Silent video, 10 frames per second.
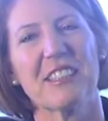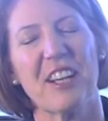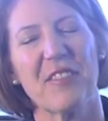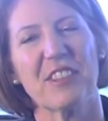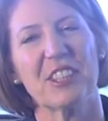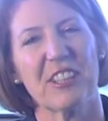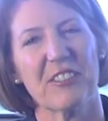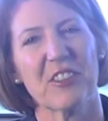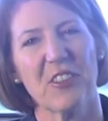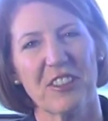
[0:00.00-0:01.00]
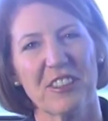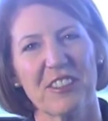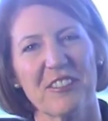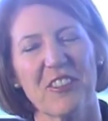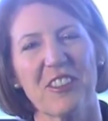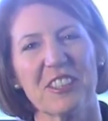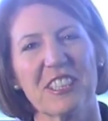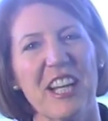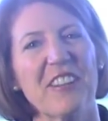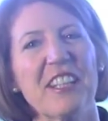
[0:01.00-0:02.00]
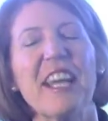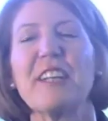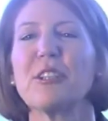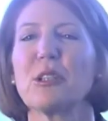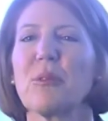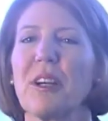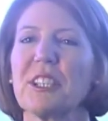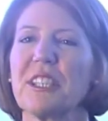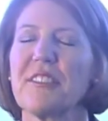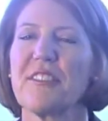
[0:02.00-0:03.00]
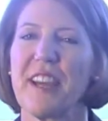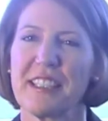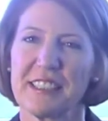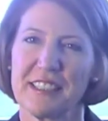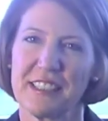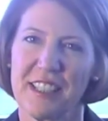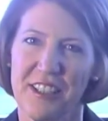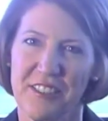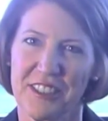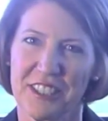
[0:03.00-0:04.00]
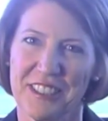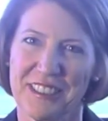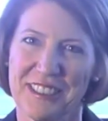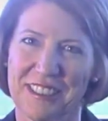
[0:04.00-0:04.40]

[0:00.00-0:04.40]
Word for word: I'm the Sheriff Coroner of Orange County, and you're watching Facets Television.